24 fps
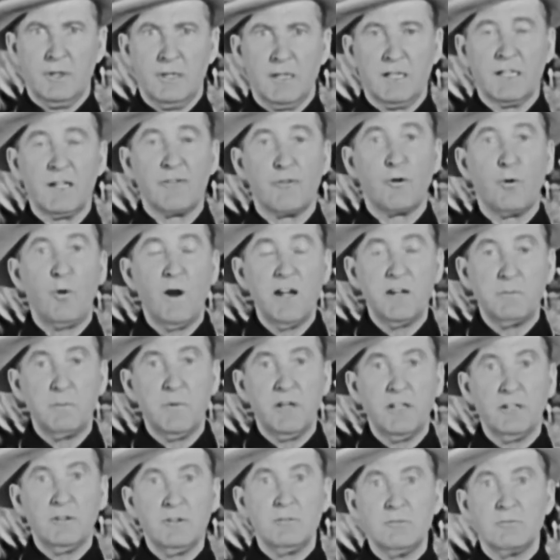And of the white
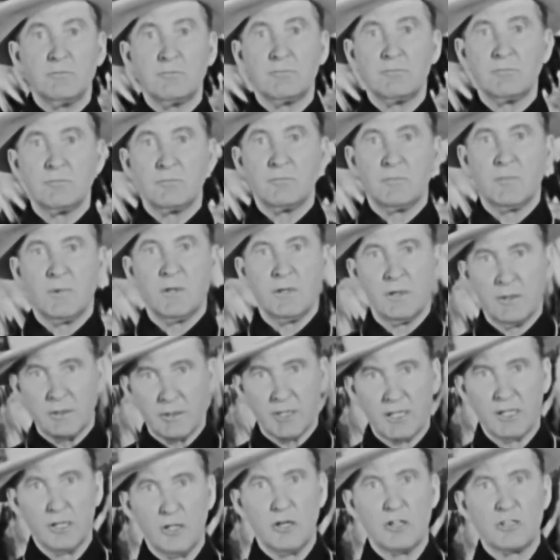men,
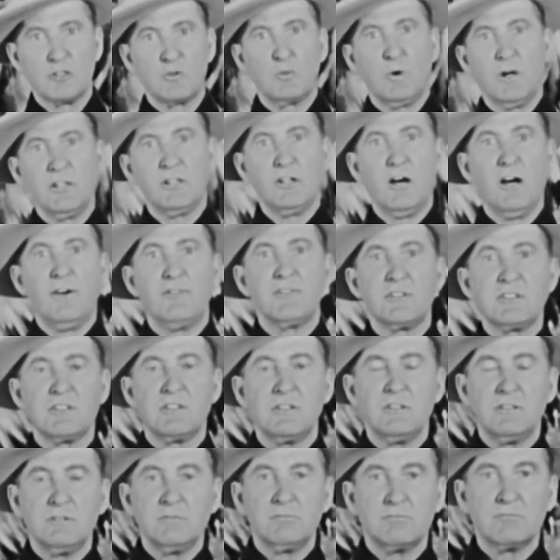they lost 1
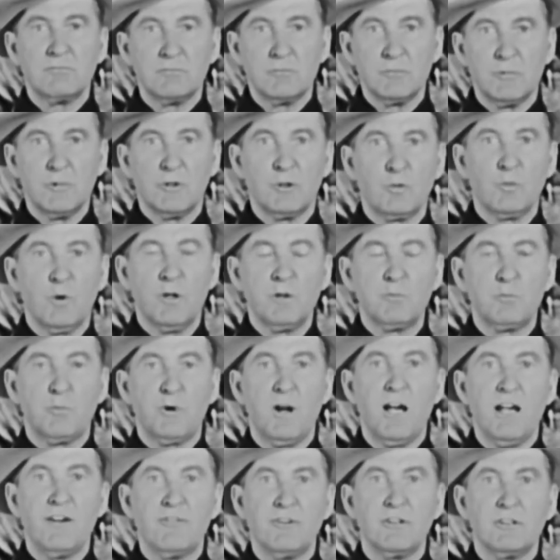officer and 1
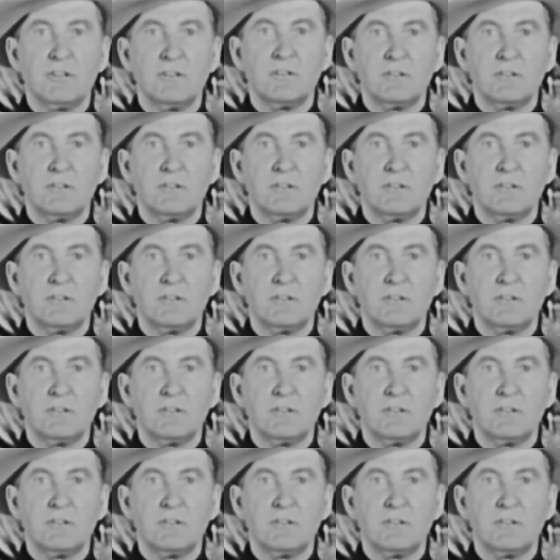private,